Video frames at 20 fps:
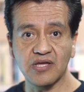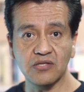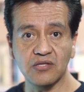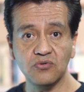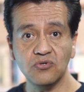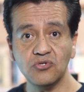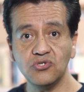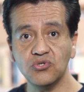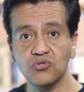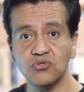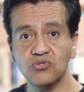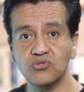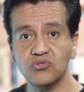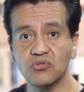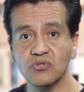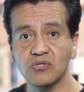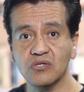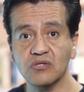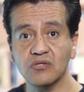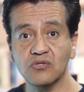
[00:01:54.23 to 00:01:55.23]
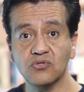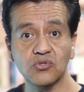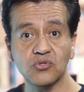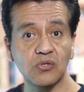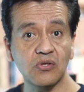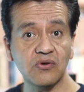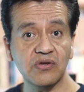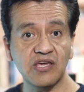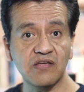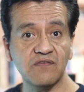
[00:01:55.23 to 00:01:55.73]
that you choose
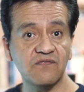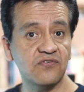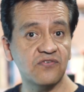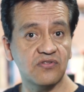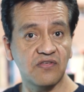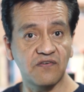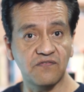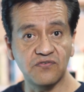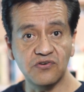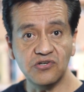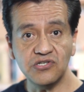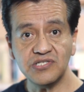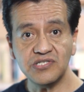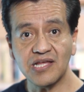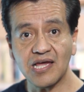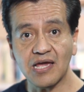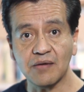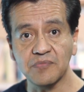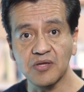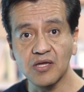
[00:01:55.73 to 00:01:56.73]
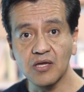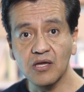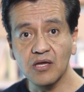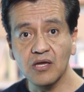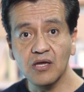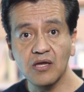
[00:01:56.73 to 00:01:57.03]
to log in for the first time,